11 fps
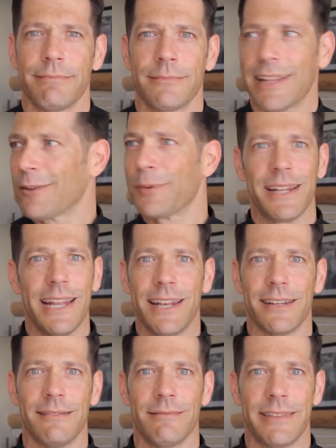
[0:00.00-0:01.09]
That's what they
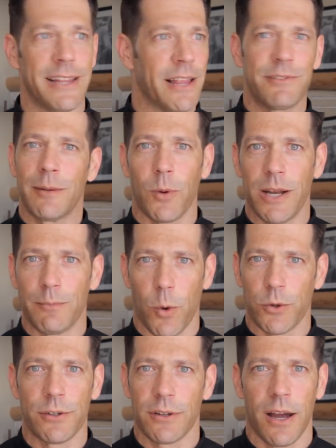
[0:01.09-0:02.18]
needed. They lived in
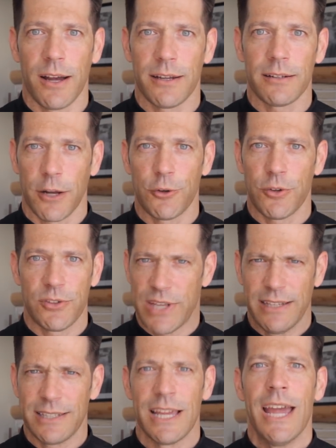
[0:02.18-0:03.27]
border
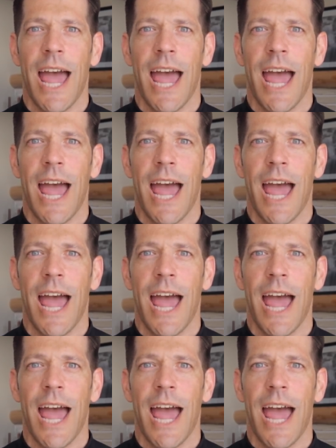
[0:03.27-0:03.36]
states,